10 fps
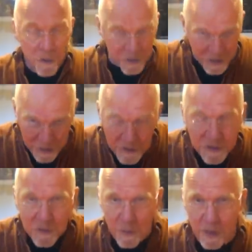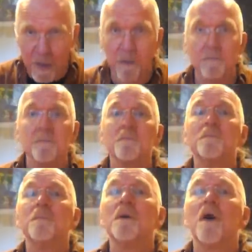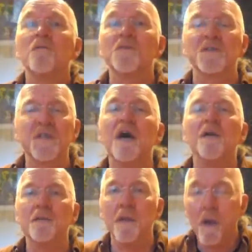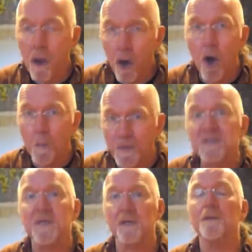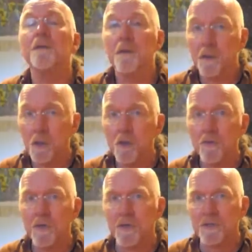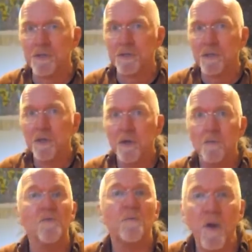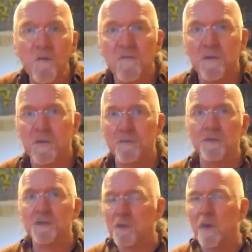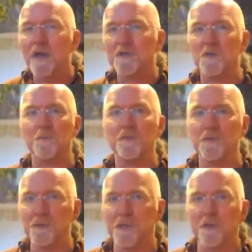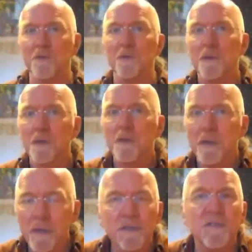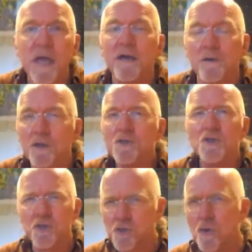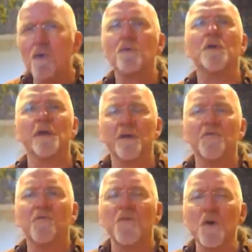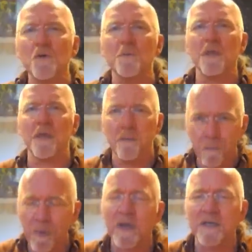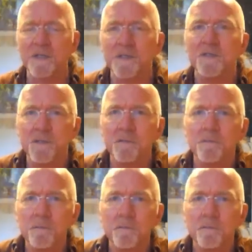The T-square of the Sun opposite Uranus, with both of them square to Pluto, is now strongly and firmly in place.